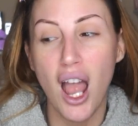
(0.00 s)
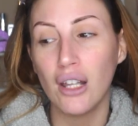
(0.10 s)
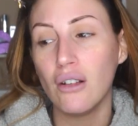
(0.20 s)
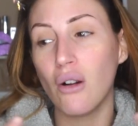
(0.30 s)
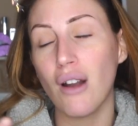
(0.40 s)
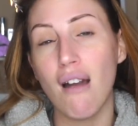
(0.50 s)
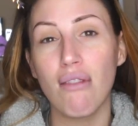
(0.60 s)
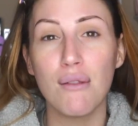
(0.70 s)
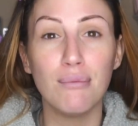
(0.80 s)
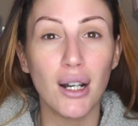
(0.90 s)
and you don't
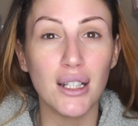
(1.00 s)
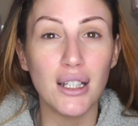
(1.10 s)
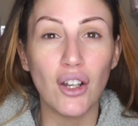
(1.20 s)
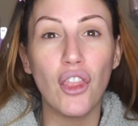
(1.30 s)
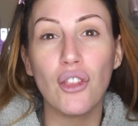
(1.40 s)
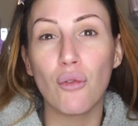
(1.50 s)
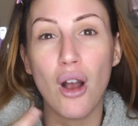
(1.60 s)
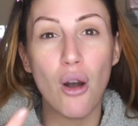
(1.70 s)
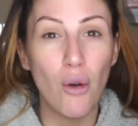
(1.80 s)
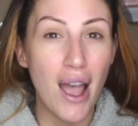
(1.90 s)
have the money to
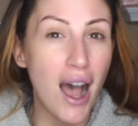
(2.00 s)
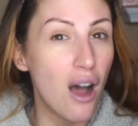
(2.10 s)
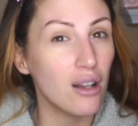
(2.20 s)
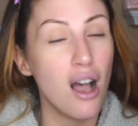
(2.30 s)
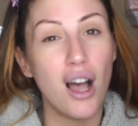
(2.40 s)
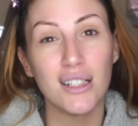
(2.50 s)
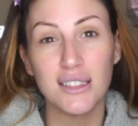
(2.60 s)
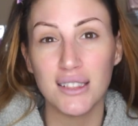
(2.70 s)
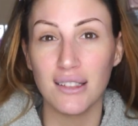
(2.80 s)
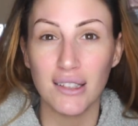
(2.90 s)
throw out
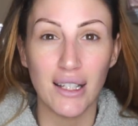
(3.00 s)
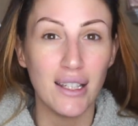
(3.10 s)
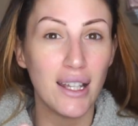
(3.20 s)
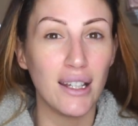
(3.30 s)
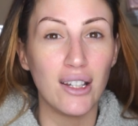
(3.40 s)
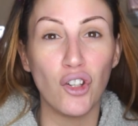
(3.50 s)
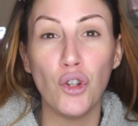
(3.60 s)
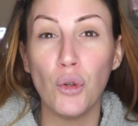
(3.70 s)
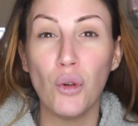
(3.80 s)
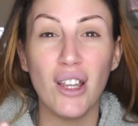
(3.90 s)
constantly getting
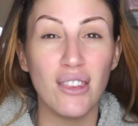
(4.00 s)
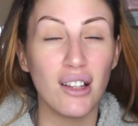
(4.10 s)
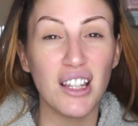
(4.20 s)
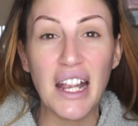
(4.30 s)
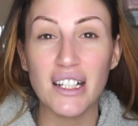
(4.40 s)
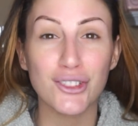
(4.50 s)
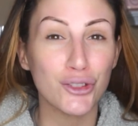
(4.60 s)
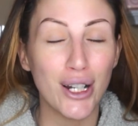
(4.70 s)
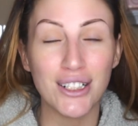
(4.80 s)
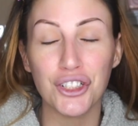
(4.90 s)
new and the
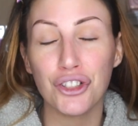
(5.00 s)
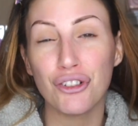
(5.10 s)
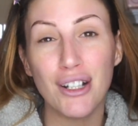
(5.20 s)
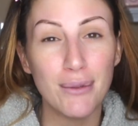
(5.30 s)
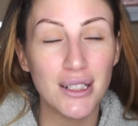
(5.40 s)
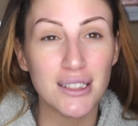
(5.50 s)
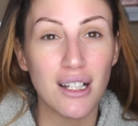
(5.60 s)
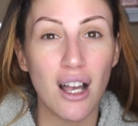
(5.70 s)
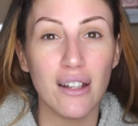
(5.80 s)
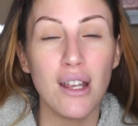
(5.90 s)
latest, greatest treatments
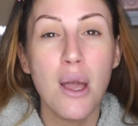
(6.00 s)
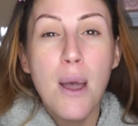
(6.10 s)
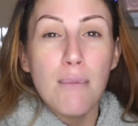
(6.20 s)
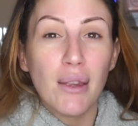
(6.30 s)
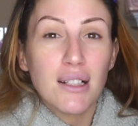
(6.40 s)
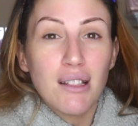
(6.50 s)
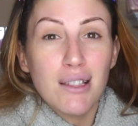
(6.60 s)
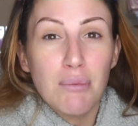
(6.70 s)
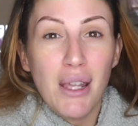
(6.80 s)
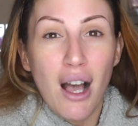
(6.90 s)
done because
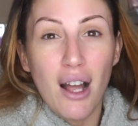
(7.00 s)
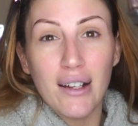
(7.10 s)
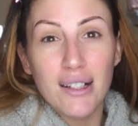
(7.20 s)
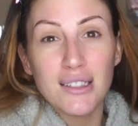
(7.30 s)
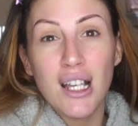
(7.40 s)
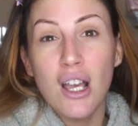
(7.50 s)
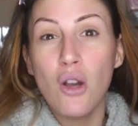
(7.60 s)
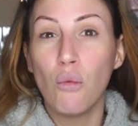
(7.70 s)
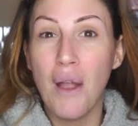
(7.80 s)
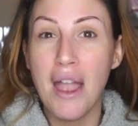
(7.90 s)
let's be honest,
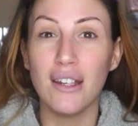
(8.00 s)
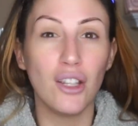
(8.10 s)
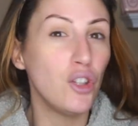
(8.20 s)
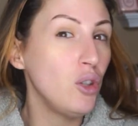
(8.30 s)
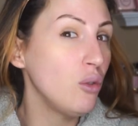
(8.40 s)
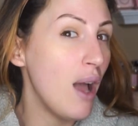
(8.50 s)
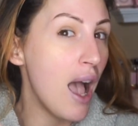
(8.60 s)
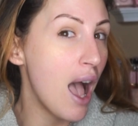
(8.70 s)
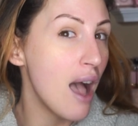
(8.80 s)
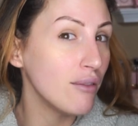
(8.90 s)
when you
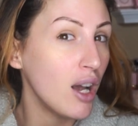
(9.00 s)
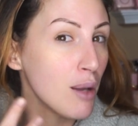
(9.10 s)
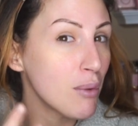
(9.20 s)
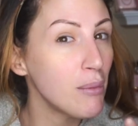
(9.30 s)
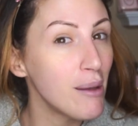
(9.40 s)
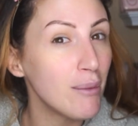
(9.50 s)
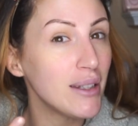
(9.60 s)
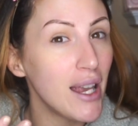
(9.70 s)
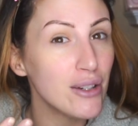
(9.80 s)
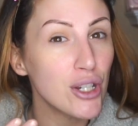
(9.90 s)
have
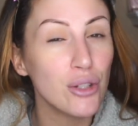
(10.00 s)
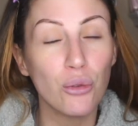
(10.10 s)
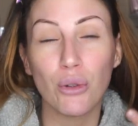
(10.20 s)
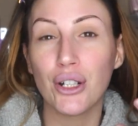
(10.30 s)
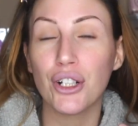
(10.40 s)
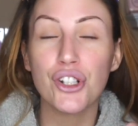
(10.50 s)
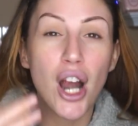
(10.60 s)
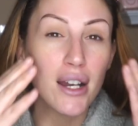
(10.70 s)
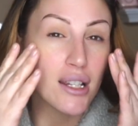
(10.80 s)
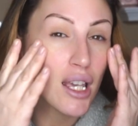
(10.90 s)
hyperpigmentation or you're
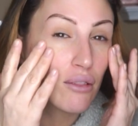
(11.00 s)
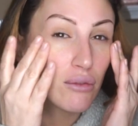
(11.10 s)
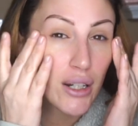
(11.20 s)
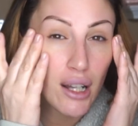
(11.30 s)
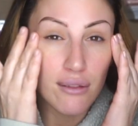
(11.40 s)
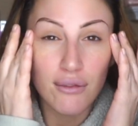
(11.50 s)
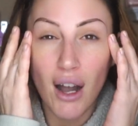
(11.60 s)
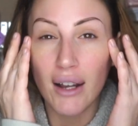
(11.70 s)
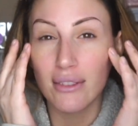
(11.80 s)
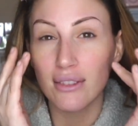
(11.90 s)
trying to get rid of
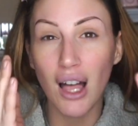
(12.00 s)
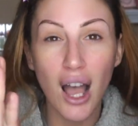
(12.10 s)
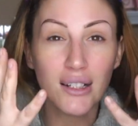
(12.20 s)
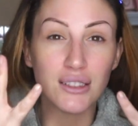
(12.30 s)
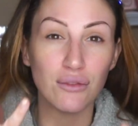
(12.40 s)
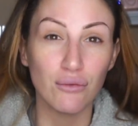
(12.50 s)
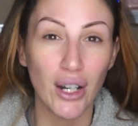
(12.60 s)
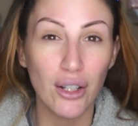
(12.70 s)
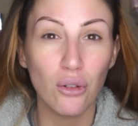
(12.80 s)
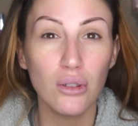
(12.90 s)
fine lines and
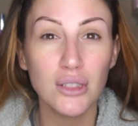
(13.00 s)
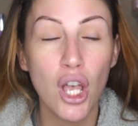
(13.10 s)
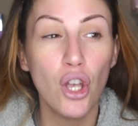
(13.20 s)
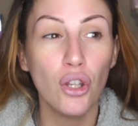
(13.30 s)
wrinkles,